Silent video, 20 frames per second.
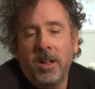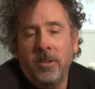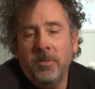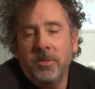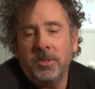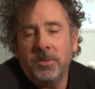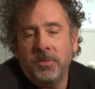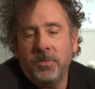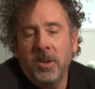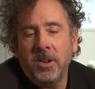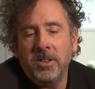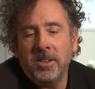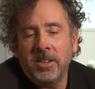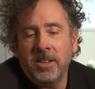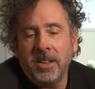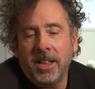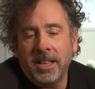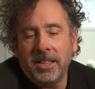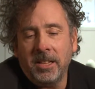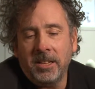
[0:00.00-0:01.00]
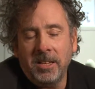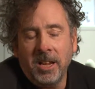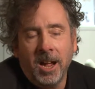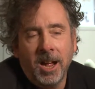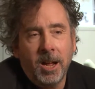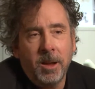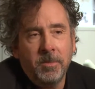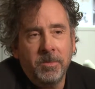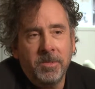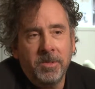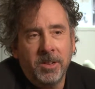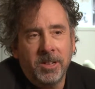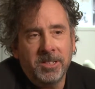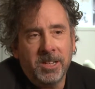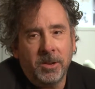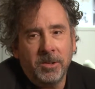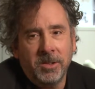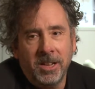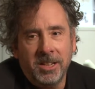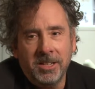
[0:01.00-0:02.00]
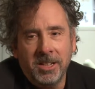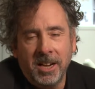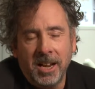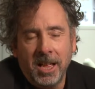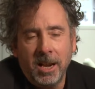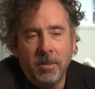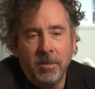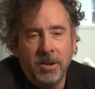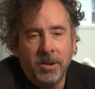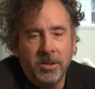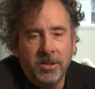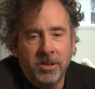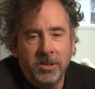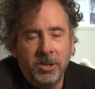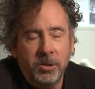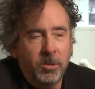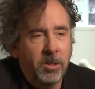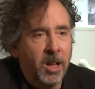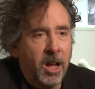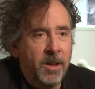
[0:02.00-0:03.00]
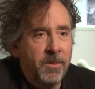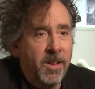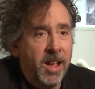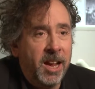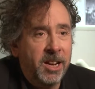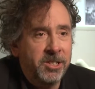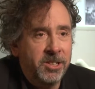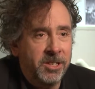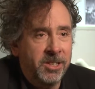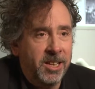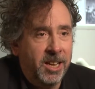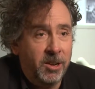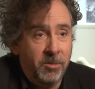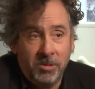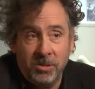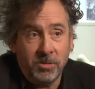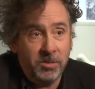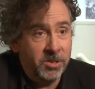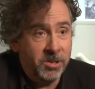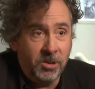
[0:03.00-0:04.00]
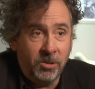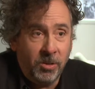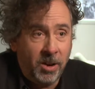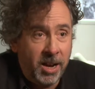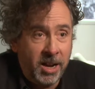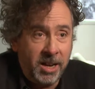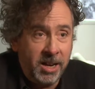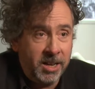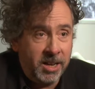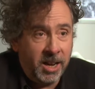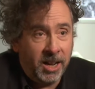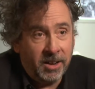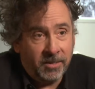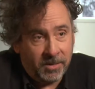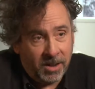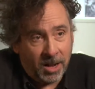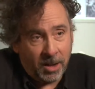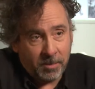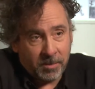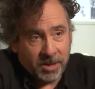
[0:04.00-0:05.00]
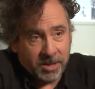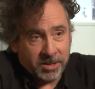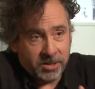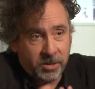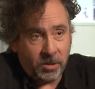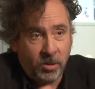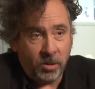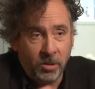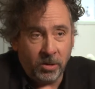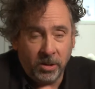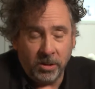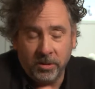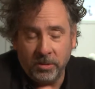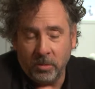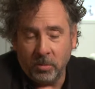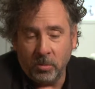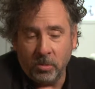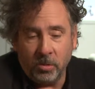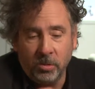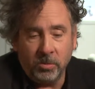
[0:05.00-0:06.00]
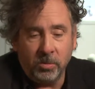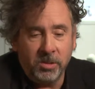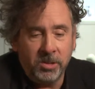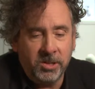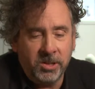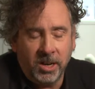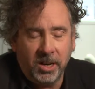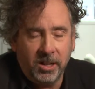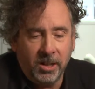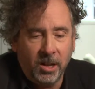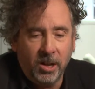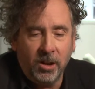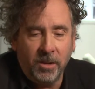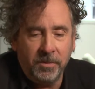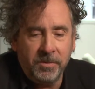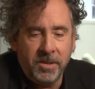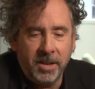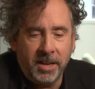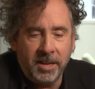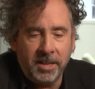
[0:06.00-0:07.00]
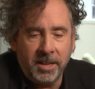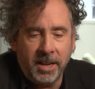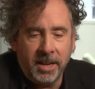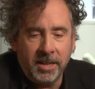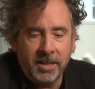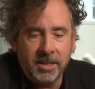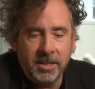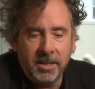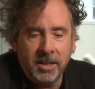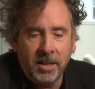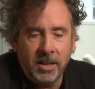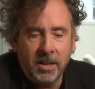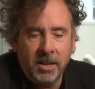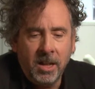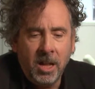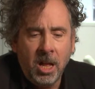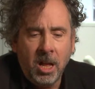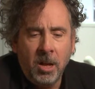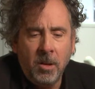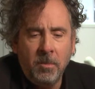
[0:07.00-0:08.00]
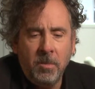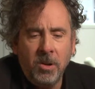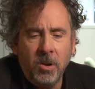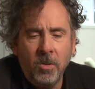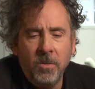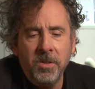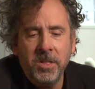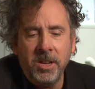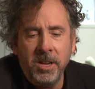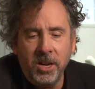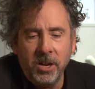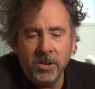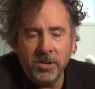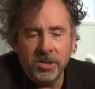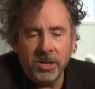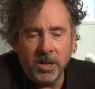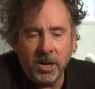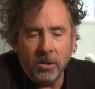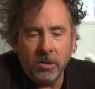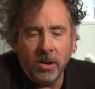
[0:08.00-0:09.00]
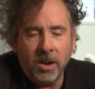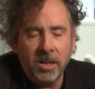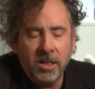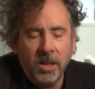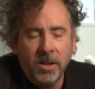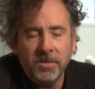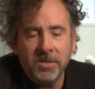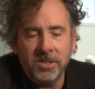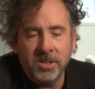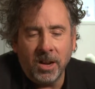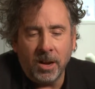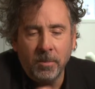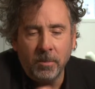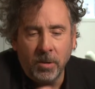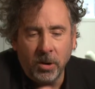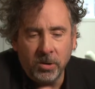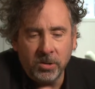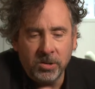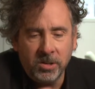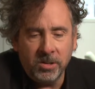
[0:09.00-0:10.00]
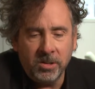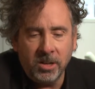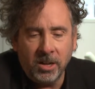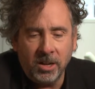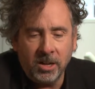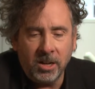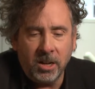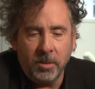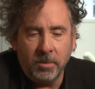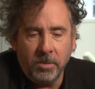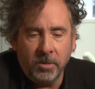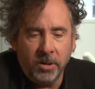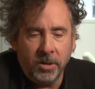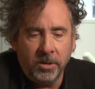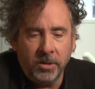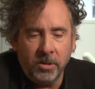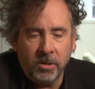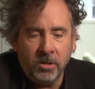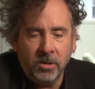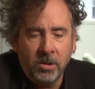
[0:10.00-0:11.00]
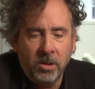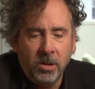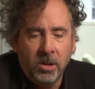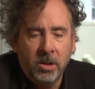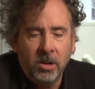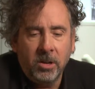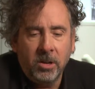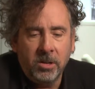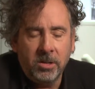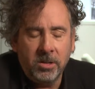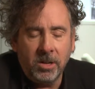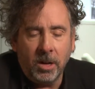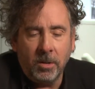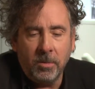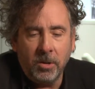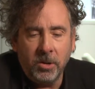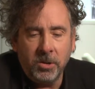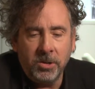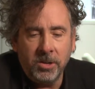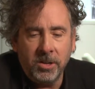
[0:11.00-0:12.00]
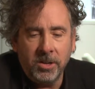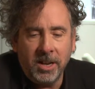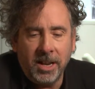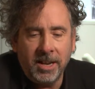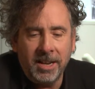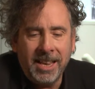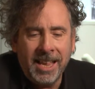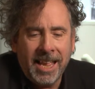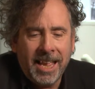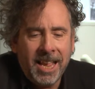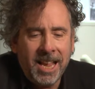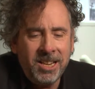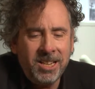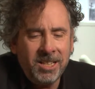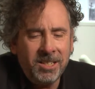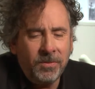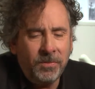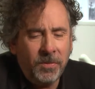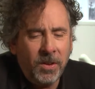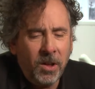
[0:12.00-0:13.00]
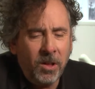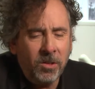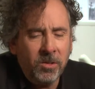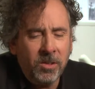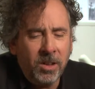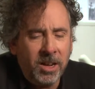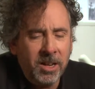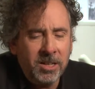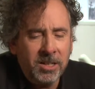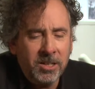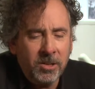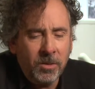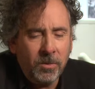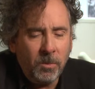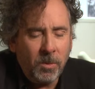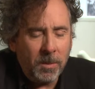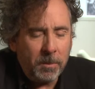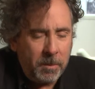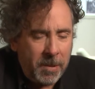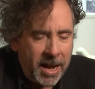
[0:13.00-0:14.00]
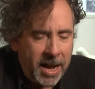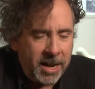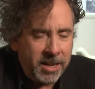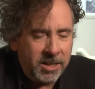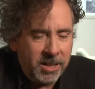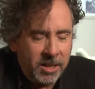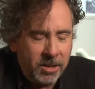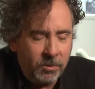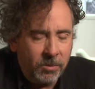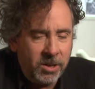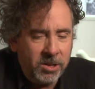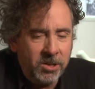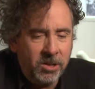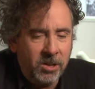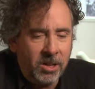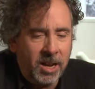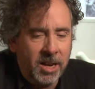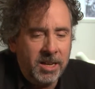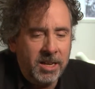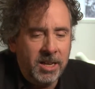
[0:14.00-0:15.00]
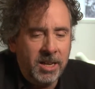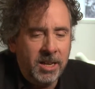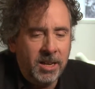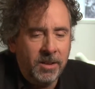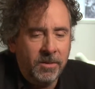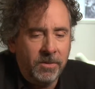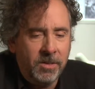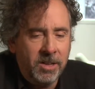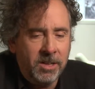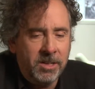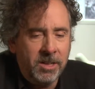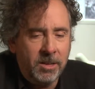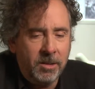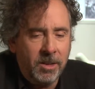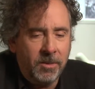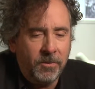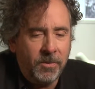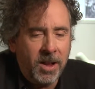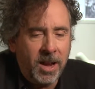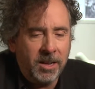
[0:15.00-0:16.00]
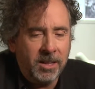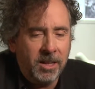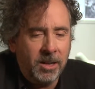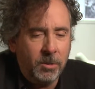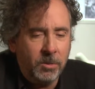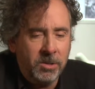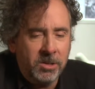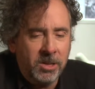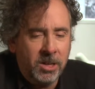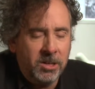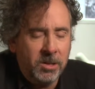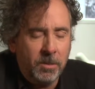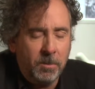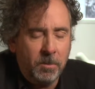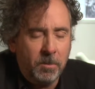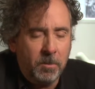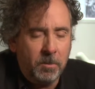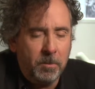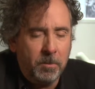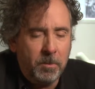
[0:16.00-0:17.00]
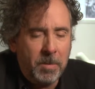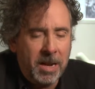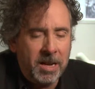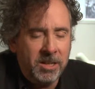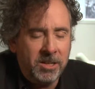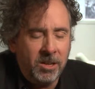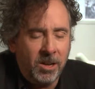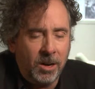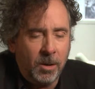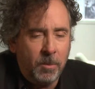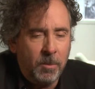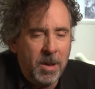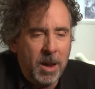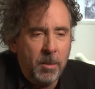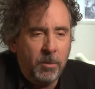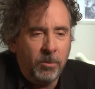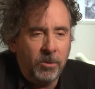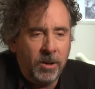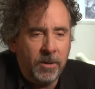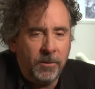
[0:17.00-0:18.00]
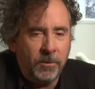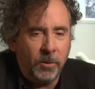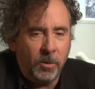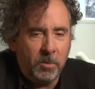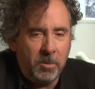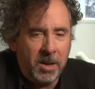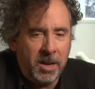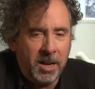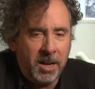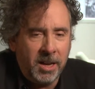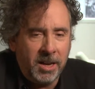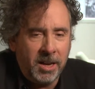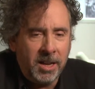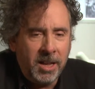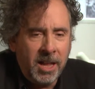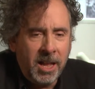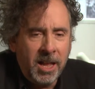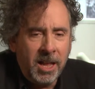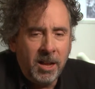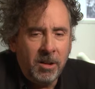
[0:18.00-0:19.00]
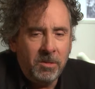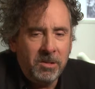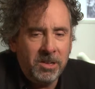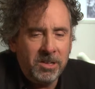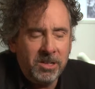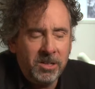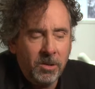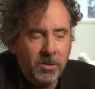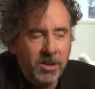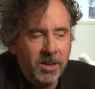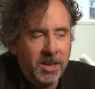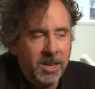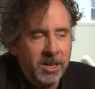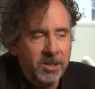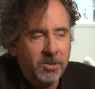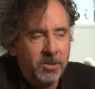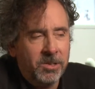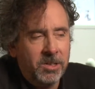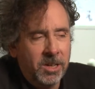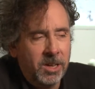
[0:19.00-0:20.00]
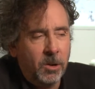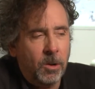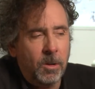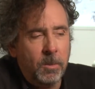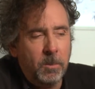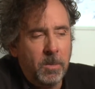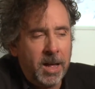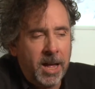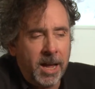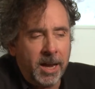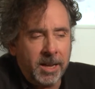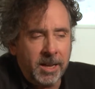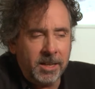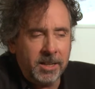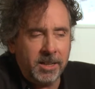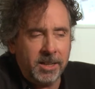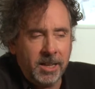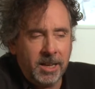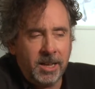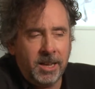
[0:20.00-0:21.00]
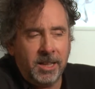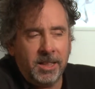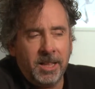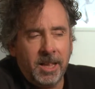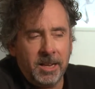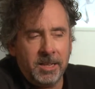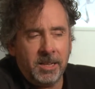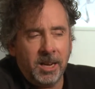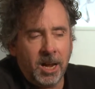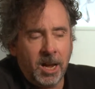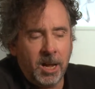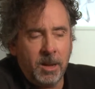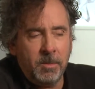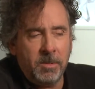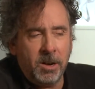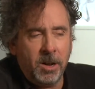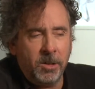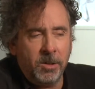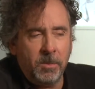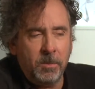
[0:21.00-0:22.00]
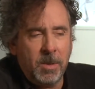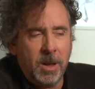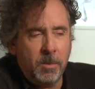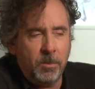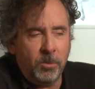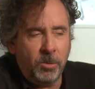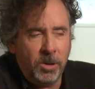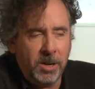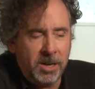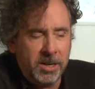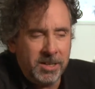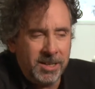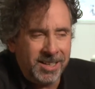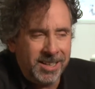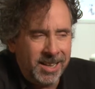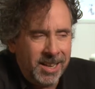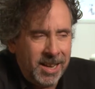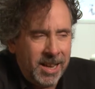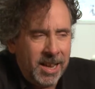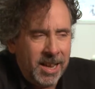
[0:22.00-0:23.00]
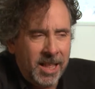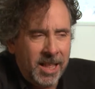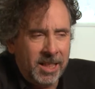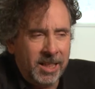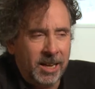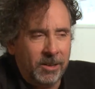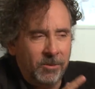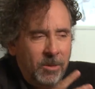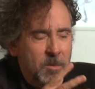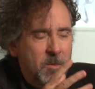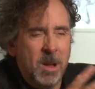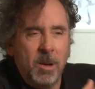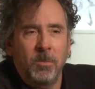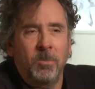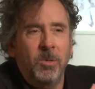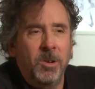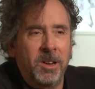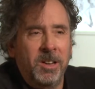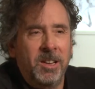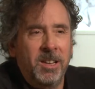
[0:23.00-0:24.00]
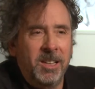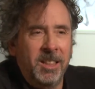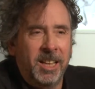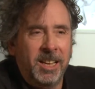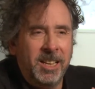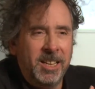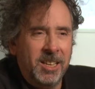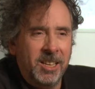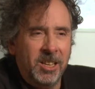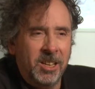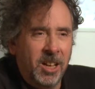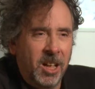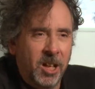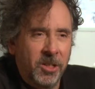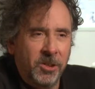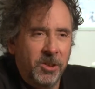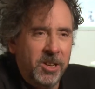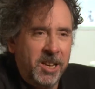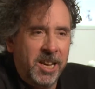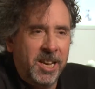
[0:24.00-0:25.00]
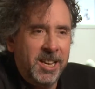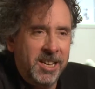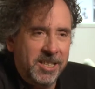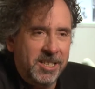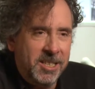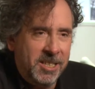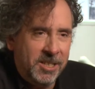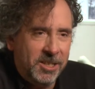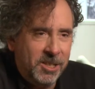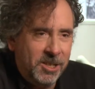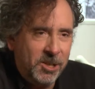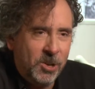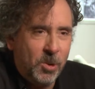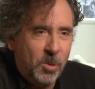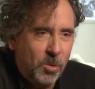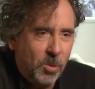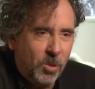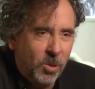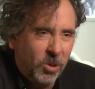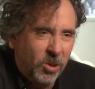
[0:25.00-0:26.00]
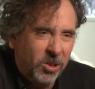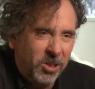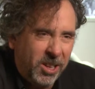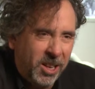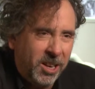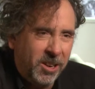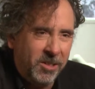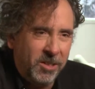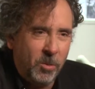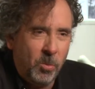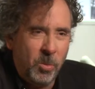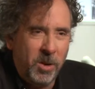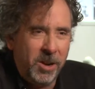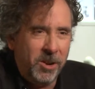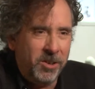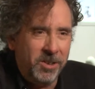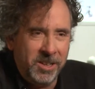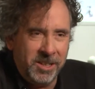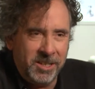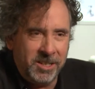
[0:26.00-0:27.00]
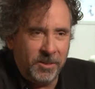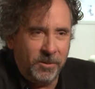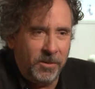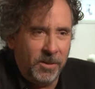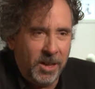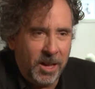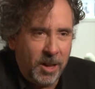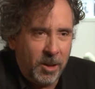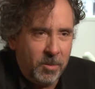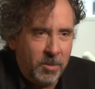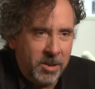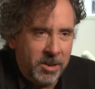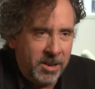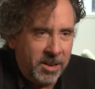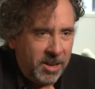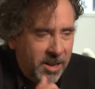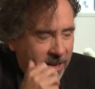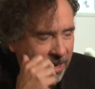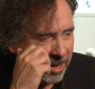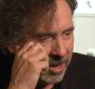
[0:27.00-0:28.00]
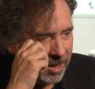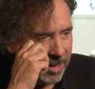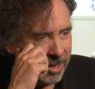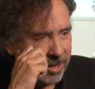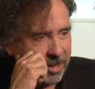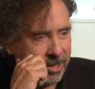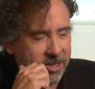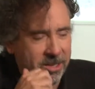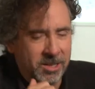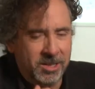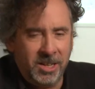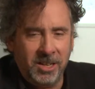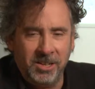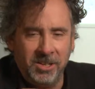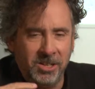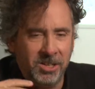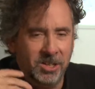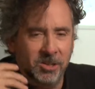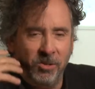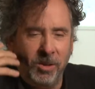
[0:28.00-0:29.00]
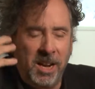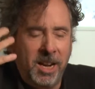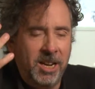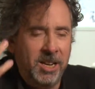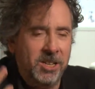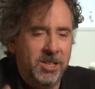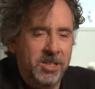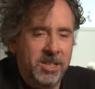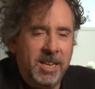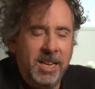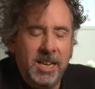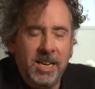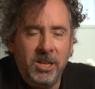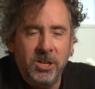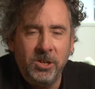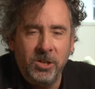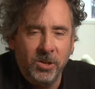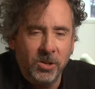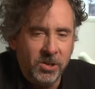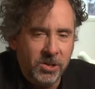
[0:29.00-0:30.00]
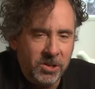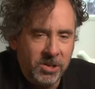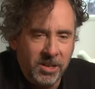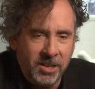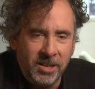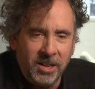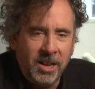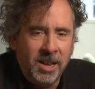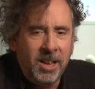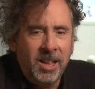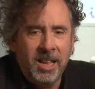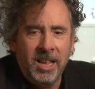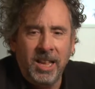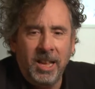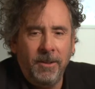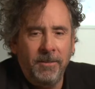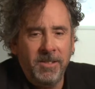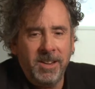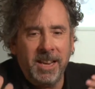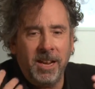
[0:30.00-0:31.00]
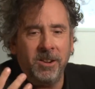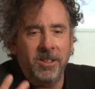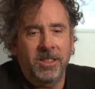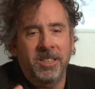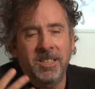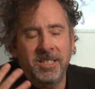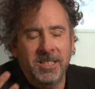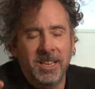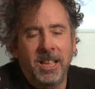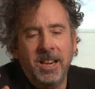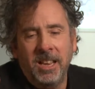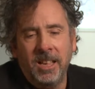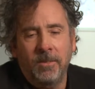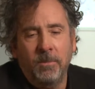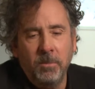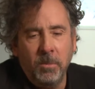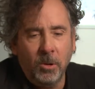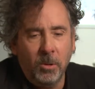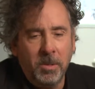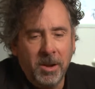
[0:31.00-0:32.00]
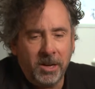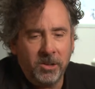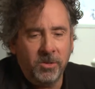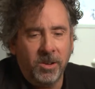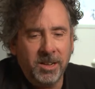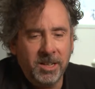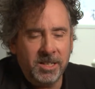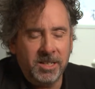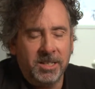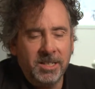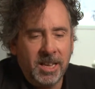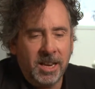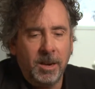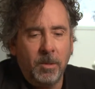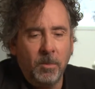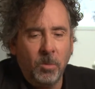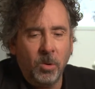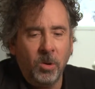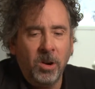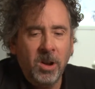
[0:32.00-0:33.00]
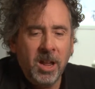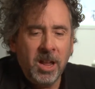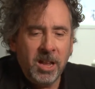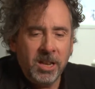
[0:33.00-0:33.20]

It was fun at the time because as an animator to do a live action thing, which was great. It kind of got me into a whole other world, which I loved. And and uh, but over the years, you know, I love stop motion. Done a couple other stop motion. And it just felt, I sort of went back to the original idea of this and the fact that it was such a, based on a memory for me. And it was just so interesting going back and thinking that time and other memories and like remembering like other kids in school, you know, the weirdness of them and strange teachers and even down to the setting of Burbank, trying to set it more.